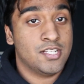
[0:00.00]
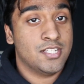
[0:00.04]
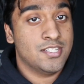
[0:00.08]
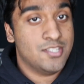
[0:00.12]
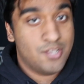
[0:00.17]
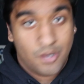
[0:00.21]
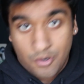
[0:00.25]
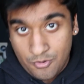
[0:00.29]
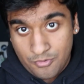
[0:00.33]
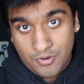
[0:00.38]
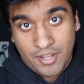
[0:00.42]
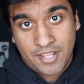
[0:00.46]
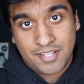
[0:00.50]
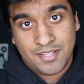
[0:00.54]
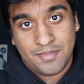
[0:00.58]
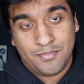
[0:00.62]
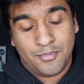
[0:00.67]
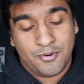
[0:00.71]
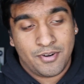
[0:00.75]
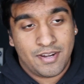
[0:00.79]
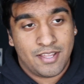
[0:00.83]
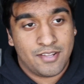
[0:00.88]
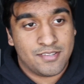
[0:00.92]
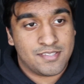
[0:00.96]
don't ride the
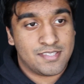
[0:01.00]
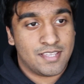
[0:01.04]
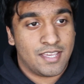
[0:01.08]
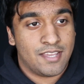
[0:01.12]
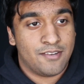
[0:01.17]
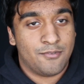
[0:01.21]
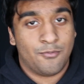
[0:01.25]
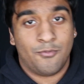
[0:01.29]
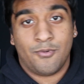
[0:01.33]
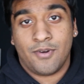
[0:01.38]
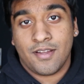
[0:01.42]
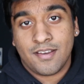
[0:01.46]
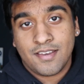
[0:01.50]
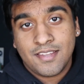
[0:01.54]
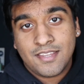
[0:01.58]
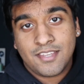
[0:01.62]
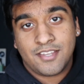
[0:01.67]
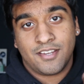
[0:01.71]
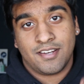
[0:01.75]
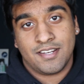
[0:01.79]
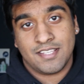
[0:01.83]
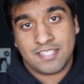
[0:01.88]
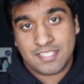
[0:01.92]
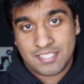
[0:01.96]
board outside. One,
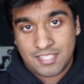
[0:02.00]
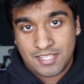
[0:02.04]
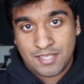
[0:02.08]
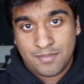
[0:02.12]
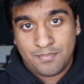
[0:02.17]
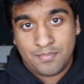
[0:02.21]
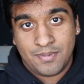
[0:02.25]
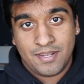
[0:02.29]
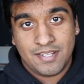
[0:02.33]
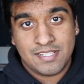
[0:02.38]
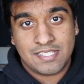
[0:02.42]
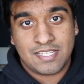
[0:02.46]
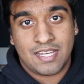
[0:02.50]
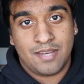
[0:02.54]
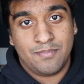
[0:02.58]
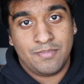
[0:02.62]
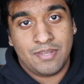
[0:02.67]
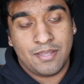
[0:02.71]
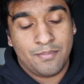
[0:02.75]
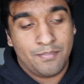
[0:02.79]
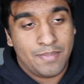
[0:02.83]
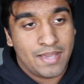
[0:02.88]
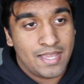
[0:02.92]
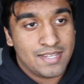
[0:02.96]
you're gonna slip and it's gonna
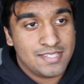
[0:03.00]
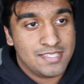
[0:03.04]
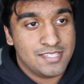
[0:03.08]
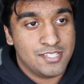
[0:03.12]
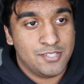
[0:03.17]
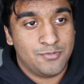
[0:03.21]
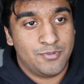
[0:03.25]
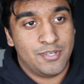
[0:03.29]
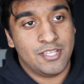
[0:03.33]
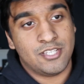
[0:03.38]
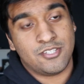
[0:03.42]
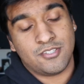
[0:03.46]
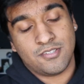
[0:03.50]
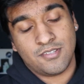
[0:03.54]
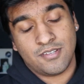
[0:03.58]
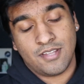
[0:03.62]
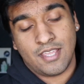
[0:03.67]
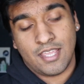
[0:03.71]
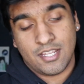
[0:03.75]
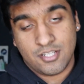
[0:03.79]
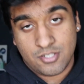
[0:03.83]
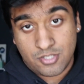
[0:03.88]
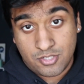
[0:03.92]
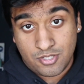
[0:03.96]
be a bad situation,
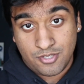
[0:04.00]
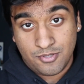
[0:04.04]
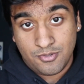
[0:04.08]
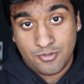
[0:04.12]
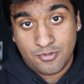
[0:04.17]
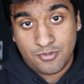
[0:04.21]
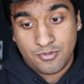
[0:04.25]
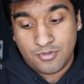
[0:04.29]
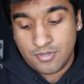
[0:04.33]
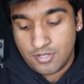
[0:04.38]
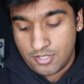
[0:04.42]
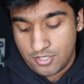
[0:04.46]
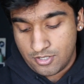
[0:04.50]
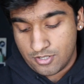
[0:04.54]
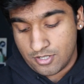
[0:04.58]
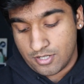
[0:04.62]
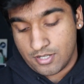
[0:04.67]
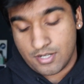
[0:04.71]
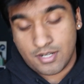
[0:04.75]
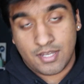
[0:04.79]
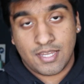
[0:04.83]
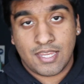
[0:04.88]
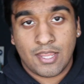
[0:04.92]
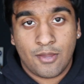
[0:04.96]
and two, you're
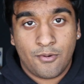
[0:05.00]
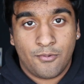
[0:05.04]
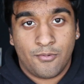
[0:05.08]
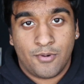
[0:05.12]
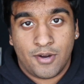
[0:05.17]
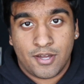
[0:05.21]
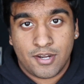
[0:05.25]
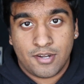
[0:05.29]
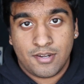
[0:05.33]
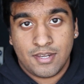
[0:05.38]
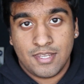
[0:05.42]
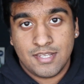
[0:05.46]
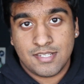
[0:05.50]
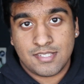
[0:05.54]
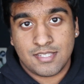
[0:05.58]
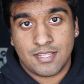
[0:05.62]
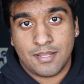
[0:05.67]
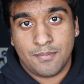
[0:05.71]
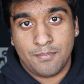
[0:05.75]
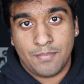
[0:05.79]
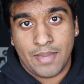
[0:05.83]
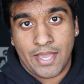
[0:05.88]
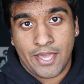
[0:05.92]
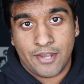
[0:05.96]
gonna get water into
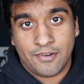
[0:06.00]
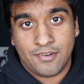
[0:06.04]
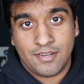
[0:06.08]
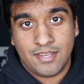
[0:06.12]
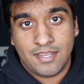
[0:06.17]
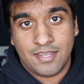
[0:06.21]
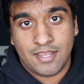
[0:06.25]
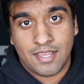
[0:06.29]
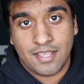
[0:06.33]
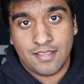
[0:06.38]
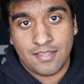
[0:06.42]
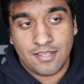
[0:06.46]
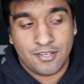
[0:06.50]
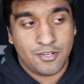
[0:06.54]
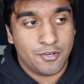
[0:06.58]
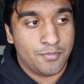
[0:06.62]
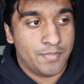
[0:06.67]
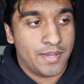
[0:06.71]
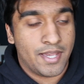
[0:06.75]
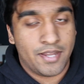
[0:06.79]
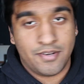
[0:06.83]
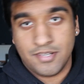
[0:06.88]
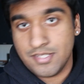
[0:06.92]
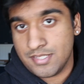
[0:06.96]
the battery and then your
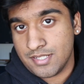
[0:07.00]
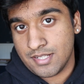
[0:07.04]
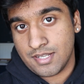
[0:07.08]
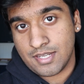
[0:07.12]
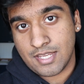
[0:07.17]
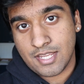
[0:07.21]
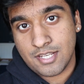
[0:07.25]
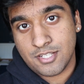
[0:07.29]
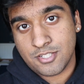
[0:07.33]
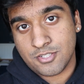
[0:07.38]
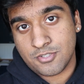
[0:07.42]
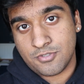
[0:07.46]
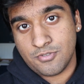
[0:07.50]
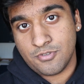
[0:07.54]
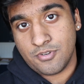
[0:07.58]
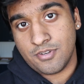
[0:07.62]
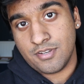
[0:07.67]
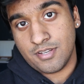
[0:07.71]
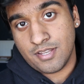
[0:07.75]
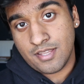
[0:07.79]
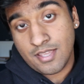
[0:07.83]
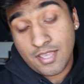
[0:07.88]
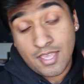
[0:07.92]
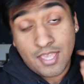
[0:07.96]
battery's gonna get
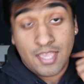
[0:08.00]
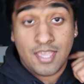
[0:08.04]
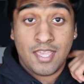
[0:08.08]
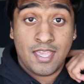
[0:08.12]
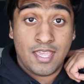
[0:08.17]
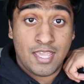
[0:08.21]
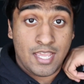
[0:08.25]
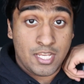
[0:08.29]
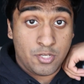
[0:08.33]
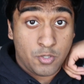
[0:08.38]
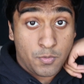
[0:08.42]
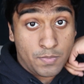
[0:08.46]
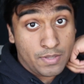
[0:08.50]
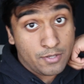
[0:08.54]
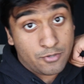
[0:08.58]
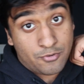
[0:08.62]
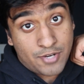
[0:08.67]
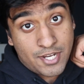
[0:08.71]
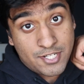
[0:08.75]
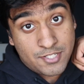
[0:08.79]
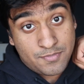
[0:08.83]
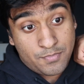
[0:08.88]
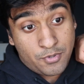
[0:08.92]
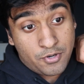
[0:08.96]
destroyed and you won't be able
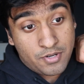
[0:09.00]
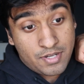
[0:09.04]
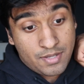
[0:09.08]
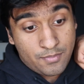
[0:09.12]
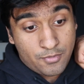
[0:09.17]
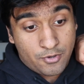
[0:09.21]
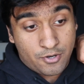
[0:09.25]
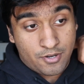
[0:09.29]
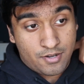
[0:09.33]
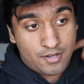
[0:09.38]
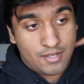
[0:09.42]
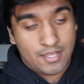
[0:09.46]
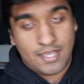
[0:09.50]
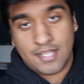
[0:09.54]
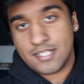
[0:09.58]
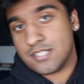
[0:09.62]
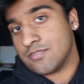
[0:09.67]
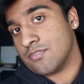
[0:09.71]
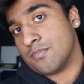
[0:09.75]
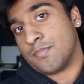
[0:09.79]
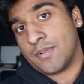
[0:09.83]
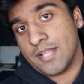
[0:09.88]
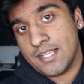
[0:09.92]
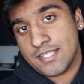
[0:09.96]
to ride your board anymore. I had
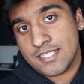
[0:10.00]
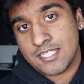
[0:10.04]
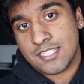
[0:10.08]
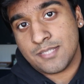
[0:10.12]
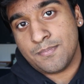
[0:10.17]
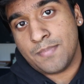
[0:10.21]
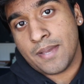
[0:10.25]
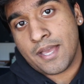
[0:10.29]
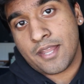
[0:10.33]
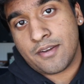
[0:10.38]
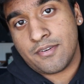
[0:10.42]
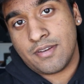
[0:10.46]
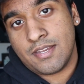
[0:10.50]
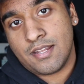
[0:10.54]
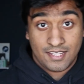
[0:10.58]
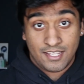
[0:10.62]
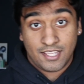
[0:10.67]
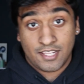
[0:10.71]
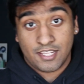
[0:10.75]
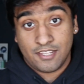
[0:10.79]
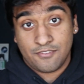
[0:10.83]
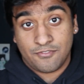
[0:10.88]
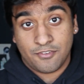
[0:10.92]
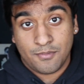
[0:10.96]
to replace this battery.
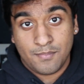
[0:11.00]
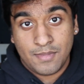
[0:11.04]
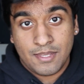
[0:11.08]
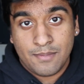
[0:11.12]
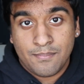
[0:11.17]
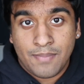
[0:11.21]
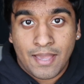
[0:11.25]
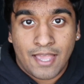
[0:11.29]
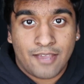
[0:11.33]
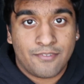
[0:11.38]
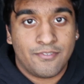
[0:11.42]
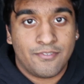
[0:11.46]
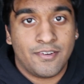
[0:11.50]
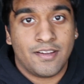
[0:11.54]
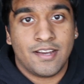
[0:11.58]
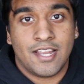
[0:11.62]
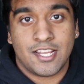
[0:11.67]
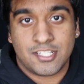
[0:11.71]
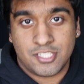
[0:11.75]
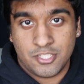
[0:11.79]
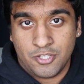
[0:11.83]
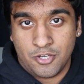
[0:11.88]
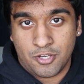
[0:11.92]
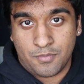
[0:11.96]
Luckily for me, Backfire
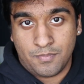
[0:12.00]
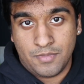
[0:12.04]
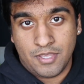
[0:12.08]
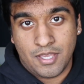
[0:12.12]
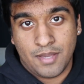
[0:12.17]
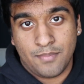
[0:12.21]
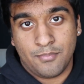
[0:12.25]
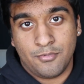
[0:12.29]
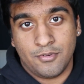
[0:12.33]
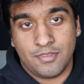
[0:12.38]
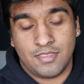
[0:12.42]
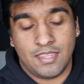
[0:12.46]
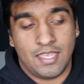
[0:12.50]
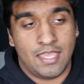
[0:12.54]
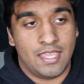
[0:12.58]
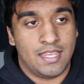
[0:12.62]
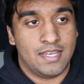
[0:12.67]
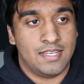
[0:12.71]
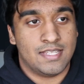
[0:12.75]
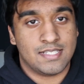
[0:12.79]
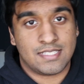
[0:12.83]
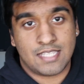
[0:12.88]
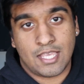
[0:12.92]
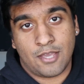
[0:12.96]
actually hooked me up with a
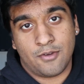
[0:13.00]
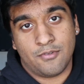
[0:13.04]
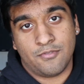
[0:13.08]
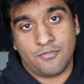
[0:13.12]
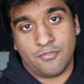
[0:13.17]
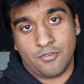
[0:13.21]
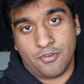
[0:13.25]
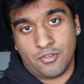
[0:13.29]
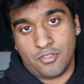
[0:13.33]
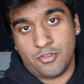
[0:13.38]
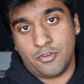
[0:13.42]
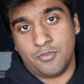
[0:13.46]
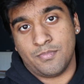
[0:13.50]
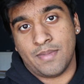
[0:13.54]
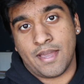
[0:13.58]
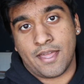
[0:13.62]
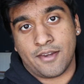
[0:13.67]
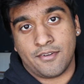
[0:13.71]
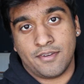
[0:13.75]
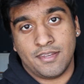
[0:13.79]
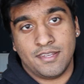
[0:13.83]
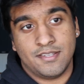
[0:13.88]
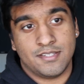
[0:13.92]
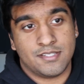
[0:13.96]
discount for the new
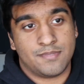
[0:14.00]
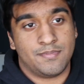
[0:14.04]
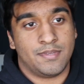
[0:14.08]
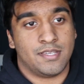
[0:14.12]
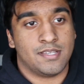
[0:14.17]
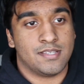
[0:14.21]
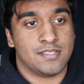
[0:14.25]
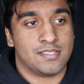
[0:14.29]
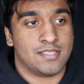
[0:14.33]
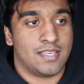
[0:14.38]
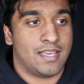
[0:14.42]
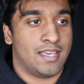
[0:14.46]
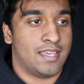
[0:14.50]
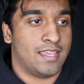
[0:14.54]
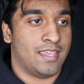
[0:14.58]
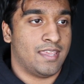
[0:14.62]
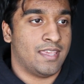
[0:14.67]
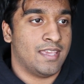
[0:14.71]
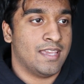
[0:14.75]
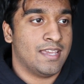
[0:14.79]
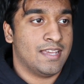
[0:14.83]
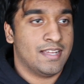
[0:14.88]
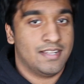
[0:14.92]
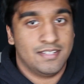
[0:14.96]
battery just because I
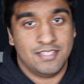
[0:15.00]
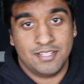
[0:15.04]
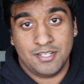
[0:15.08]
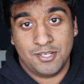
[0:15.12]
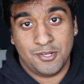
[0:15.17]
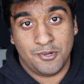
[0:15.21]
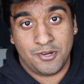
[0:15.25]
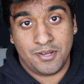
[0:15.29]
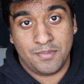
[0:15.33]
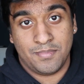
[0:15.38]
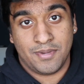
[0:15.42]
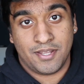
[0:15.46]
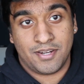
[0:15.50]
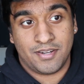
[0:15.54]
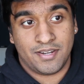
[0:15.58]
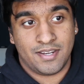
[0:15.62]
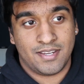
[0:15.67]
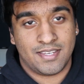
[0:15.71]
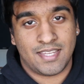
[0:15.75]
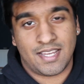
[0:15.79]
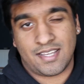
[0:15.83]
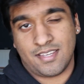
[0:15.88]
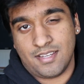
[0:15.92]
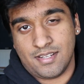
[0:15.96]
didn't know any better
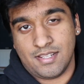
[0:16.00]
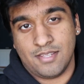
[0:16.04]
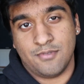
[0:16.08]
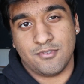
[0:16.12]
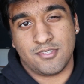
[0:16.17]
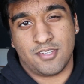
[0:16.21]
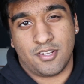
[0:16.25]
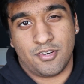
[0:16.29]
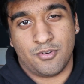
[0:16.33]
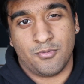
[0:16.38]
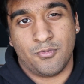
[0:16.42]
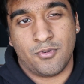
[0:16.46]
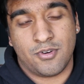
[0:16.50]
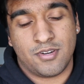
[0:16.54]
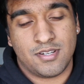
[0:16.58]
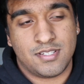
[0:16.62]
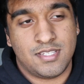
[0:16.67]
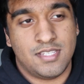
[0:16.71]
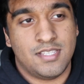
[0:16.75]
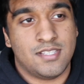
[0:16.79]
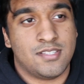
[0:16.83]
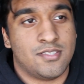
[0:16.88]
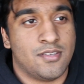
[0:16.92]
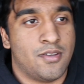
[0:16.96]
and technically it was under
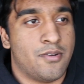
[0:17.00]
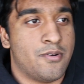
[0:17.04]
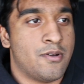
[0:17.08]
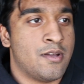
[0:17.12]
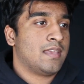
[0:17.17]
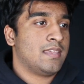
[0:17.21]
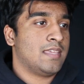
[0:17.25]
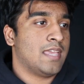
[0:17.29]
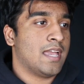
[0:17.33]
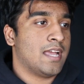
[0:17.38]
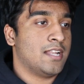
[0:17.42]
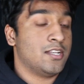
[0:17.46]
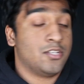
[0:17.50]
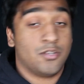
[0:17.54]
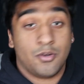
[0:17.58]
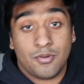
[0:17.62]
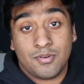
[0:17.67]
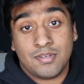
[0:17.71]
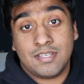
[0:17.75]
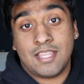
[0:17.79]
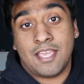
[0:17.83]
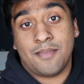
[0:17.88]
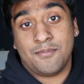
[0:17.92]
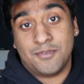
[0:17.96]
warranty. So yeah,
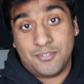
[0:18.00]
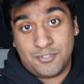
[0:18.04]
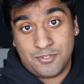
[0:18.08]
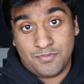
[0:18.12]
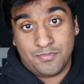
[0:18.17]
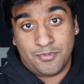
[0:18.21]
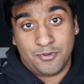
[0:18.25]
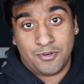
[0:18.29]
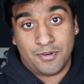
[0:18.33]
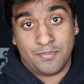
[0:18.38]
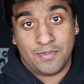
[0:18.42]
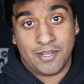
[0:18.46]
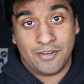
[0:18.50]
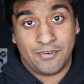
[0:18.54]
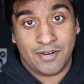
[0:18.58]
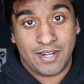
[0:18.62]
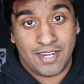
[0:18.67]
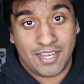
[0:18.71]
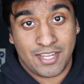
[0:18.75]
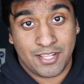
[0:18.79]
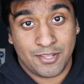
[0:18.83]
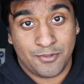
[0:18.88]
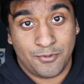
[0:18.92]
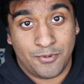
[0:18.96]
don't damage your board by
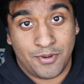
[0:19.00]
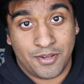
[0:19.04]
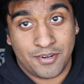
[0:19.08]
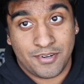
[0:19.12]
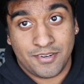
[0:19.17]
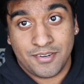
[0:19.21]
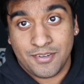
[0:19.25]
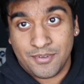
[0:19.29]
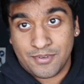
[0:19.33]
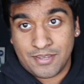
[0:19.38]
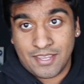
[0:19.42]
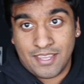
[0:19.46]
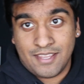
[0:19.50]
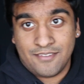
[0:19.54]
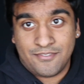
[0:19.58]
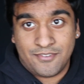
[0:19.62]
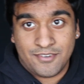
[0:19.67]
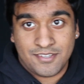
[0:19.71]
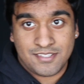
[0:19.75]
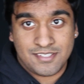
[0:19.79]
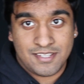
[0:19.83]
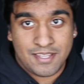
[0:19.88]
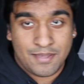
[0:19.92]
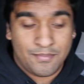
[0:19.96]
riding in the water, okay?
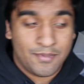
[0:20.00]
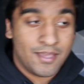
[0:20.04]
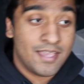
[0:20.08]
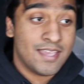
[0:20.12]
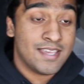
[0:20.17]
First step.